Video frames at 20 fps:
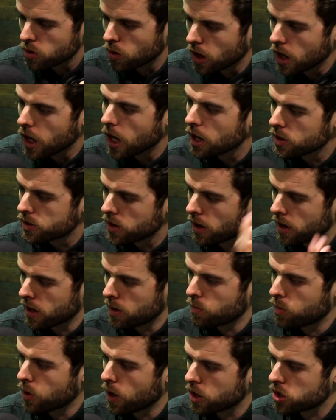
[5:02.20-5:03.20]
sort of Luddite
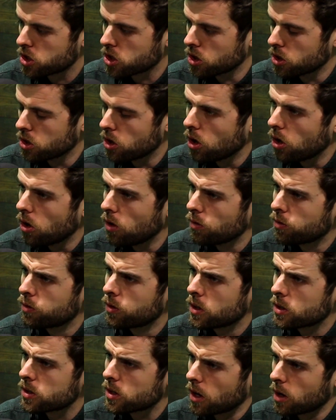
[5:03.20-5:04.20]
impression of
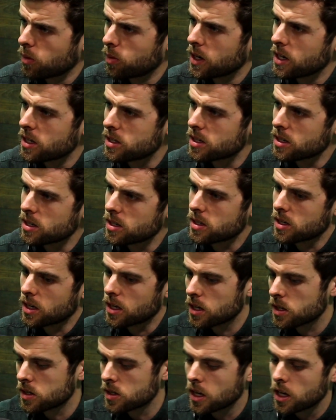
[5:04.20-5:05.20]
diabetes
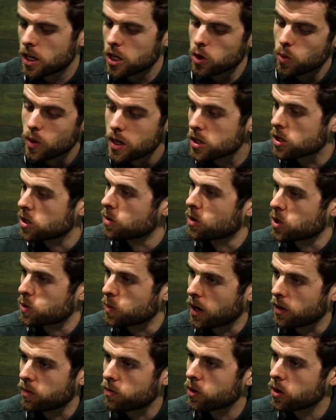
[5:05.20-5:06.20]
is you eat too much
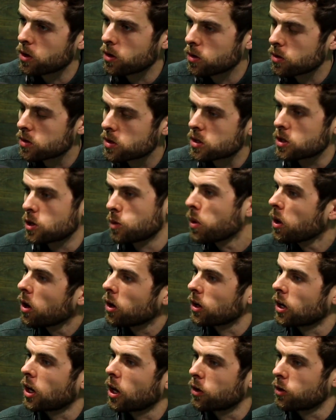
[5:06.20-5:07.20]
bad foods, you put
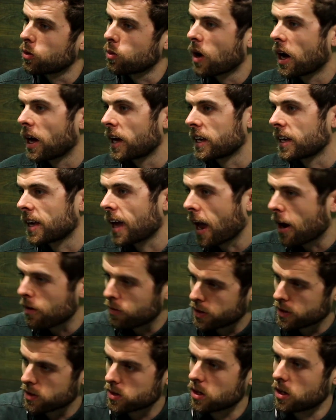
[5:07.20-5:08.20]
on a load of weight,
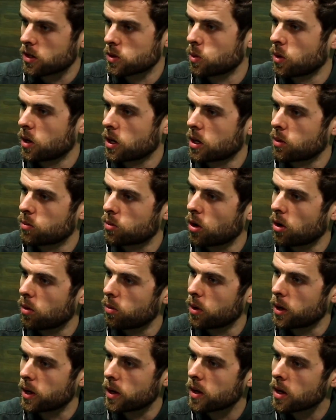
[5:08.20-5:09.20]
everything starts working
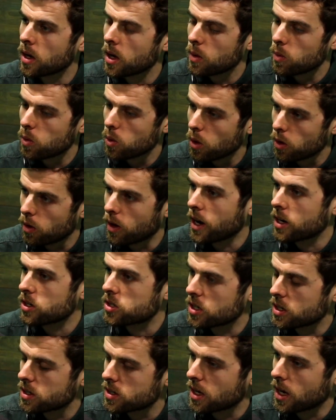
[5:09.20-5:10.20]
properly. But what we're
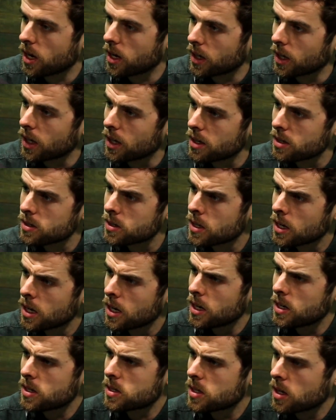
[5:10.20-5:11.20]
actually saying
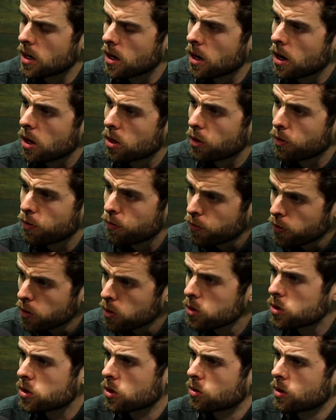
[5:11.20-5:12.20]
is that the
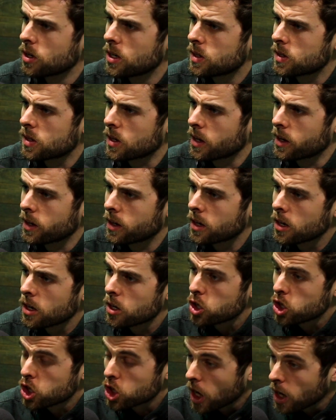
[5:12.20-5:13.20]
food you're eating
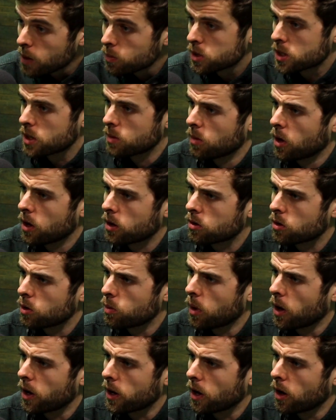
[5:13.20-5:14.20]
shapes the
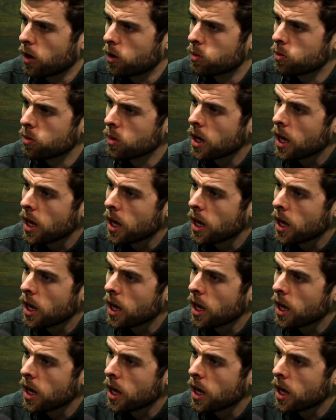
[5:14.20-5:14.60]
microbiome.